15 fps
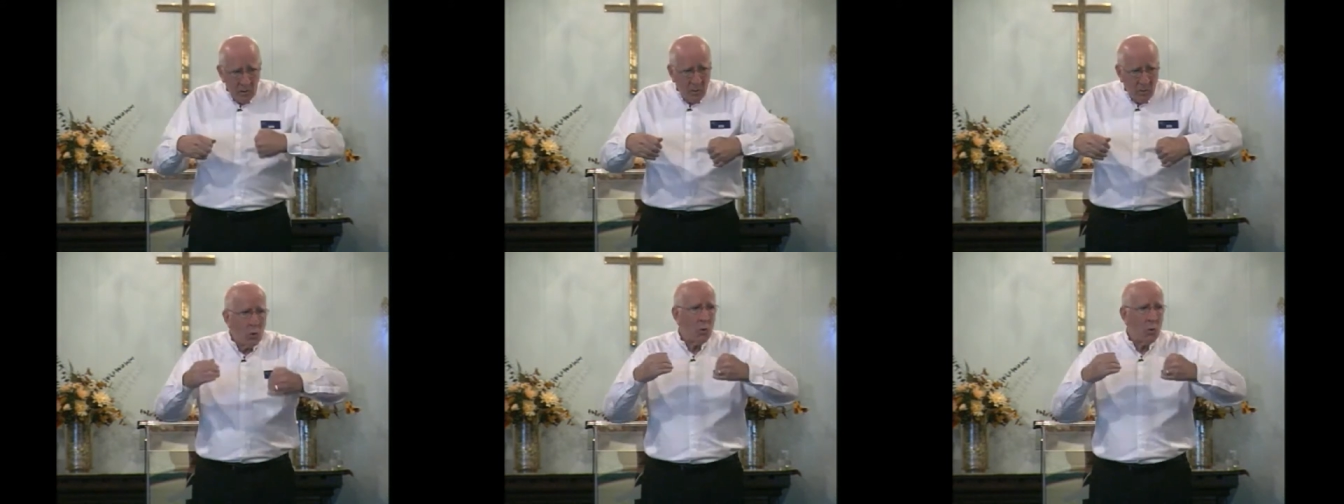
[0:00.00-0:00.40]

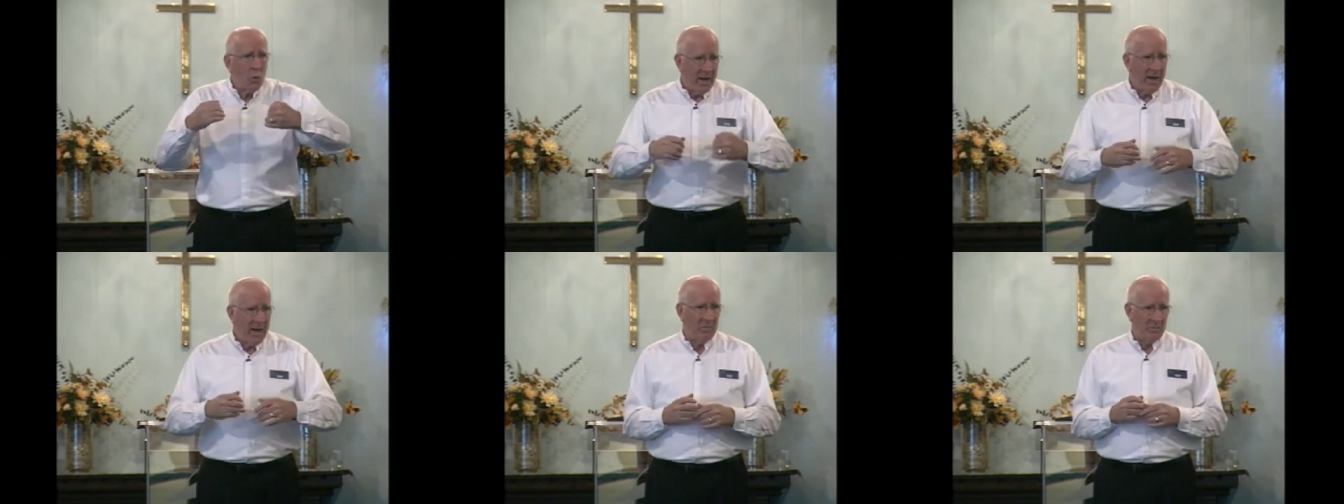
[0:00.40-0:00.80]
who I
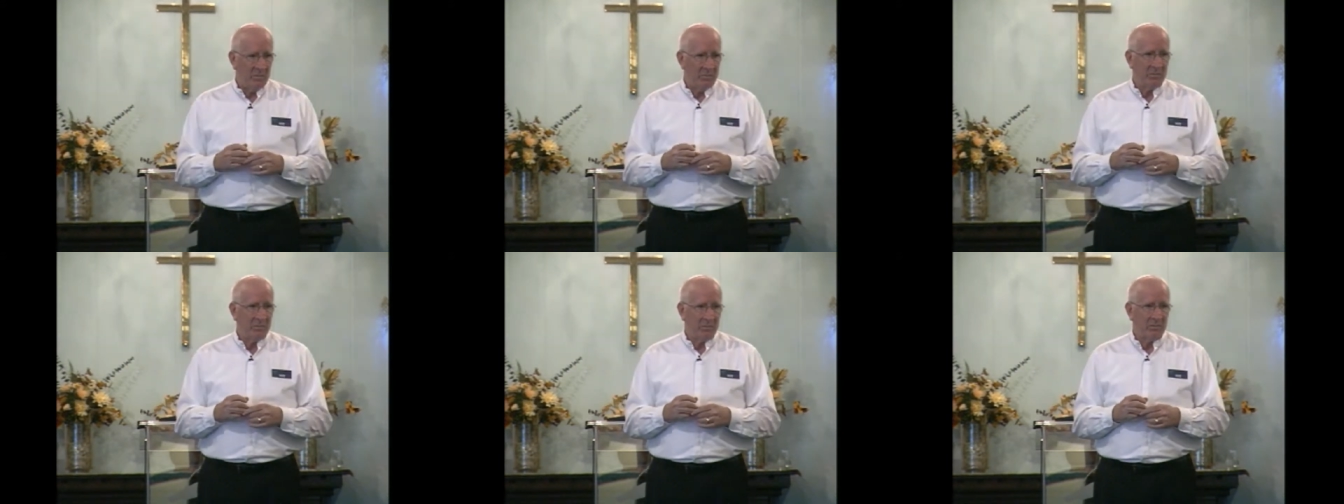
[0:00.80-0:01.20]
am,
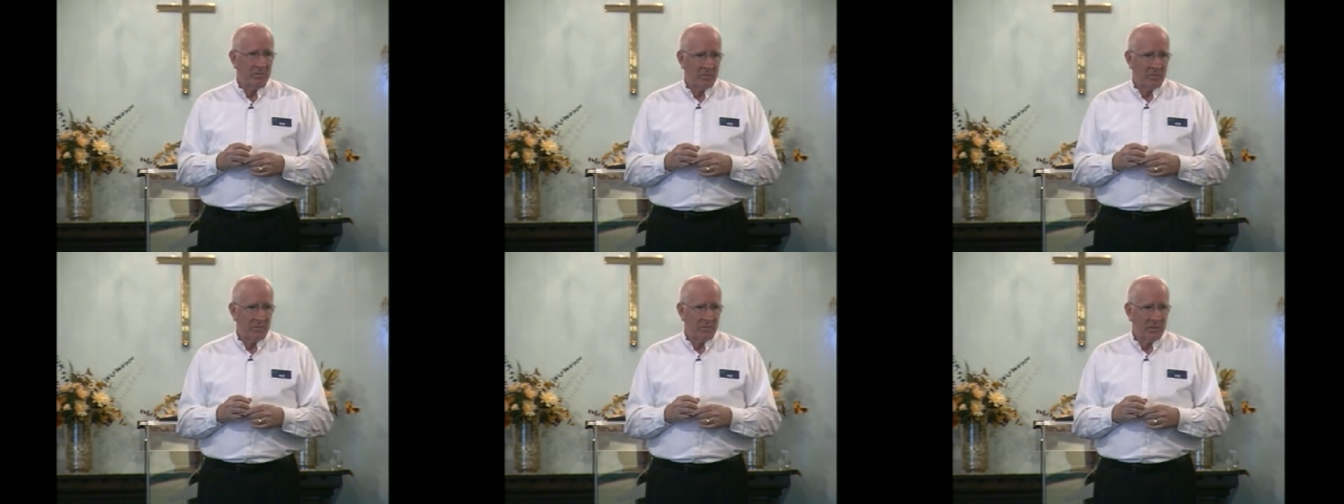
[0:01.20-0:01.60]

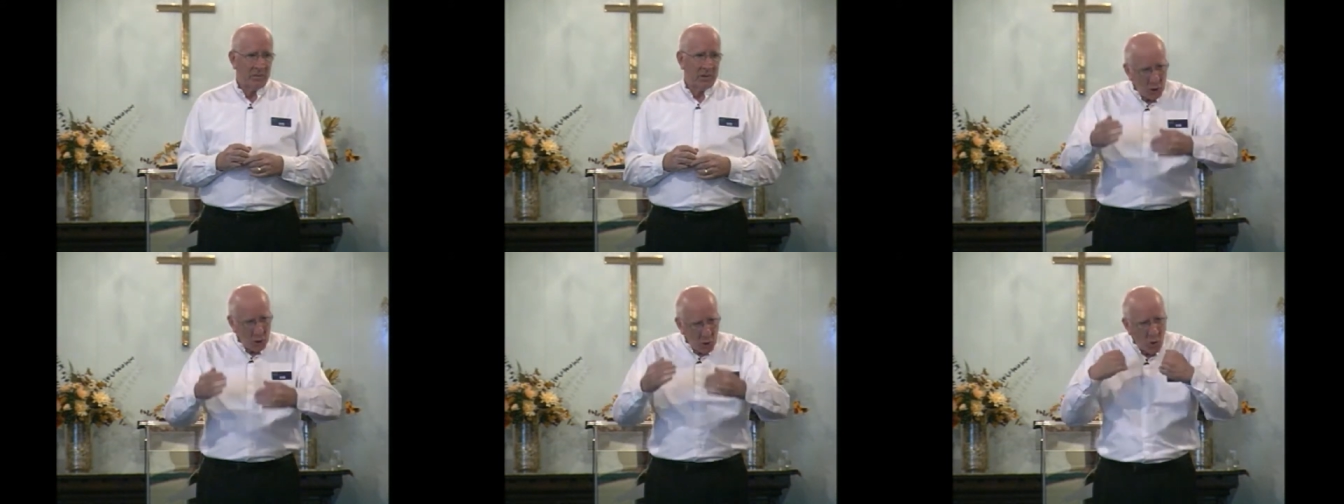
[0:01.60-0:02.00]

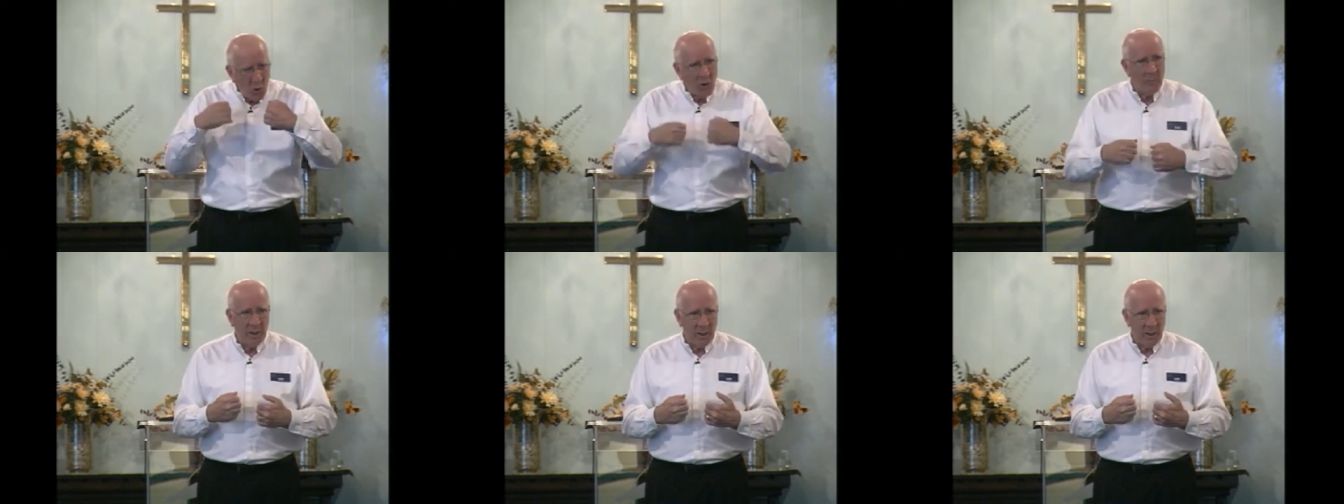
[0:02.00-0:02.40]
from the
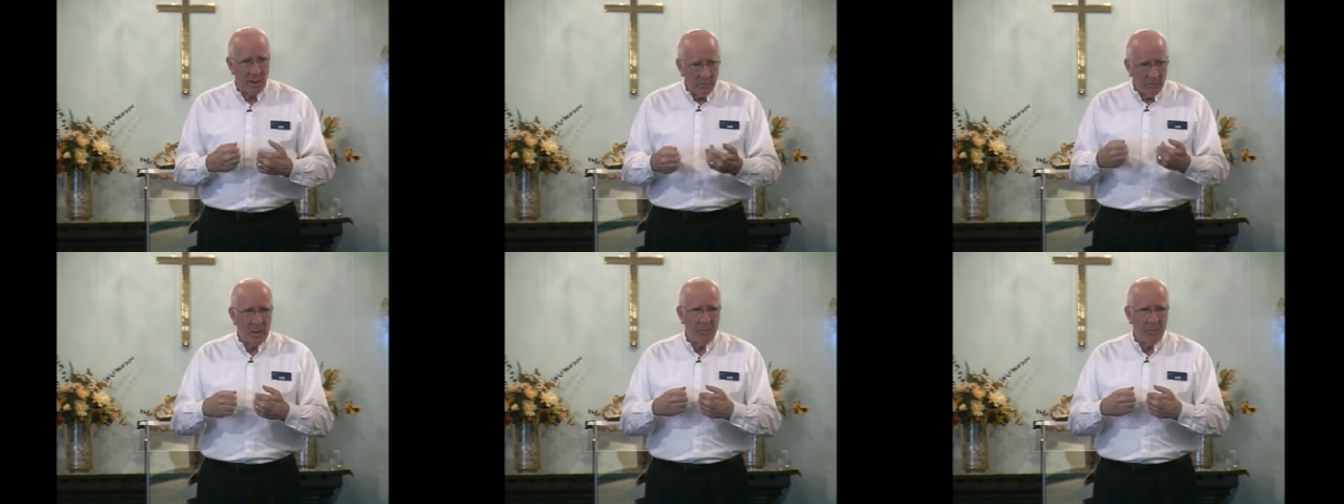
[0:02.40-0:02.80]
core of me,
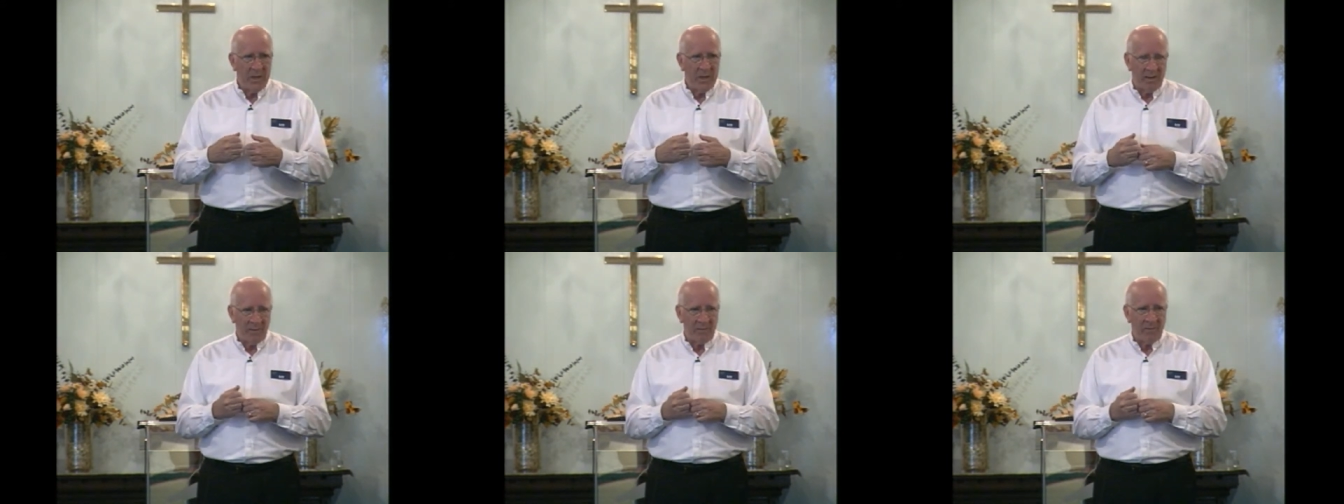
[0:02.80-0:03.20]
from my
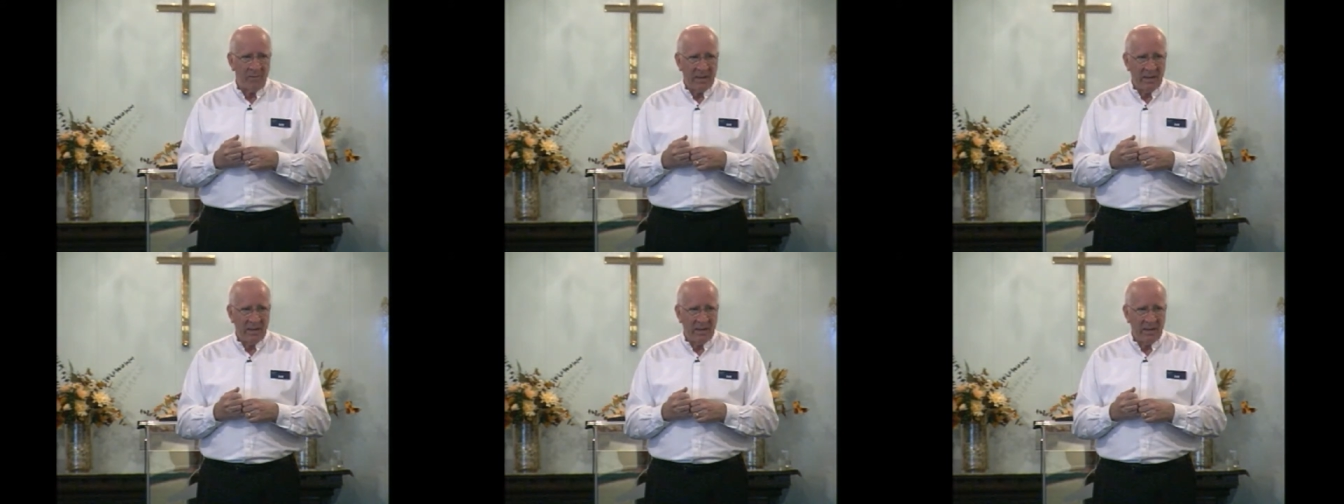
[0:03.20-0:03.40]
being.